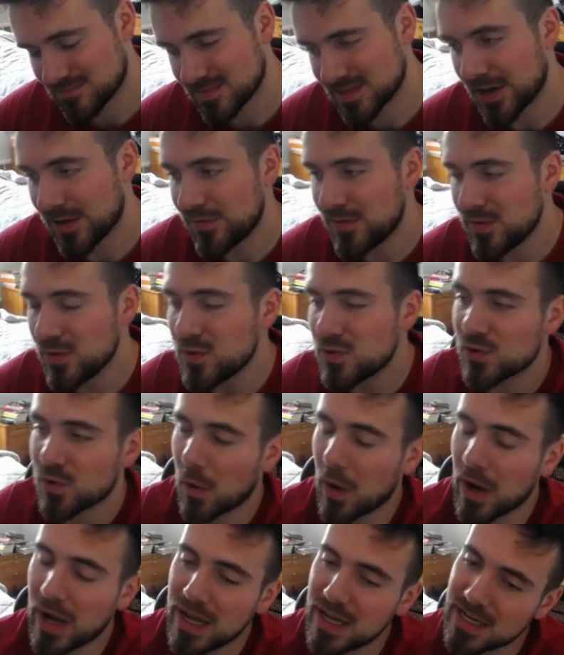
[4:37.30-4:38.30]
if you
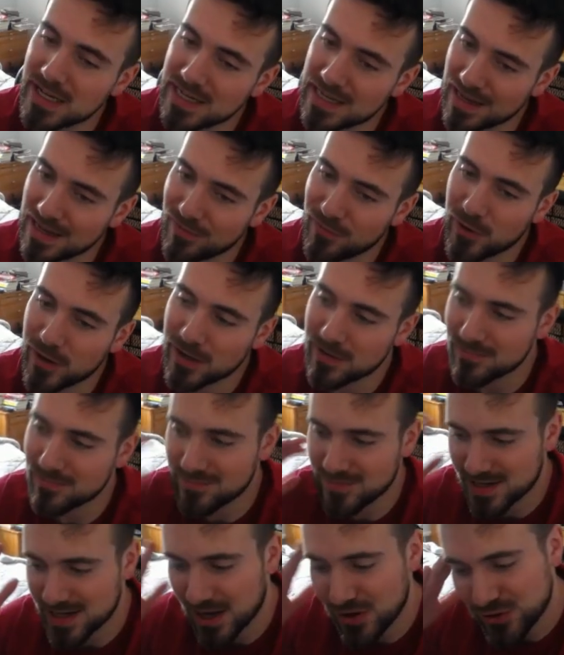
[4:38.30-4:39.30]
trade a different
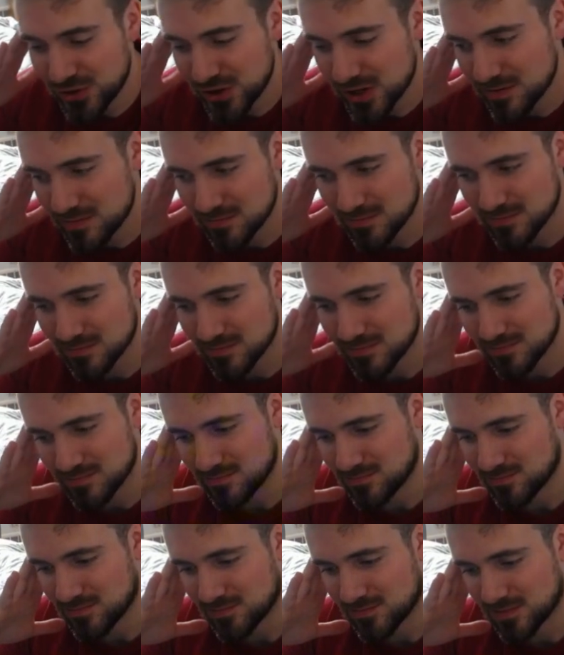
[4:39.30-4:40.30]
session,
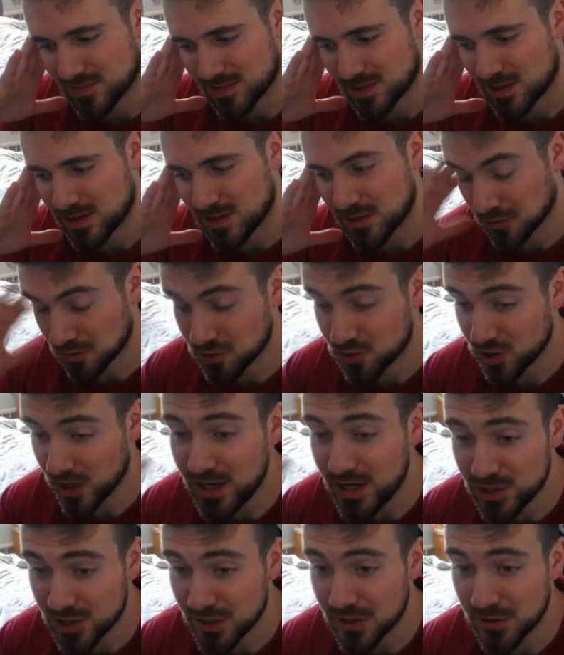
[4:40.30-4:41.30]
you're
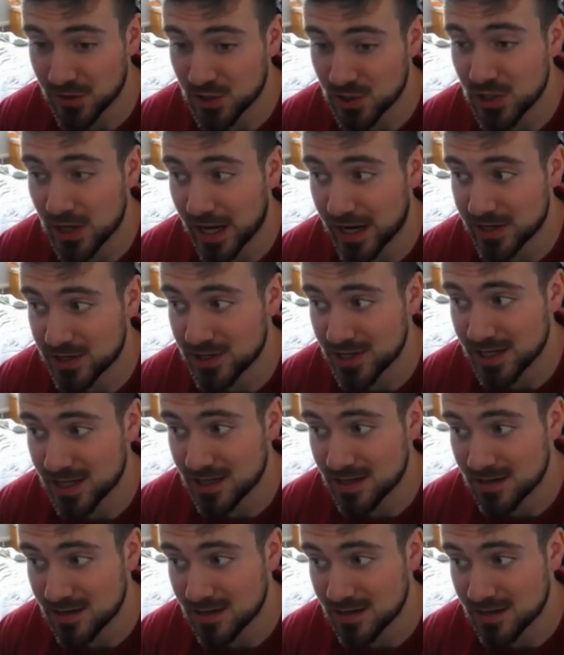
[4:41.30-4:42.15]
changing your strategy.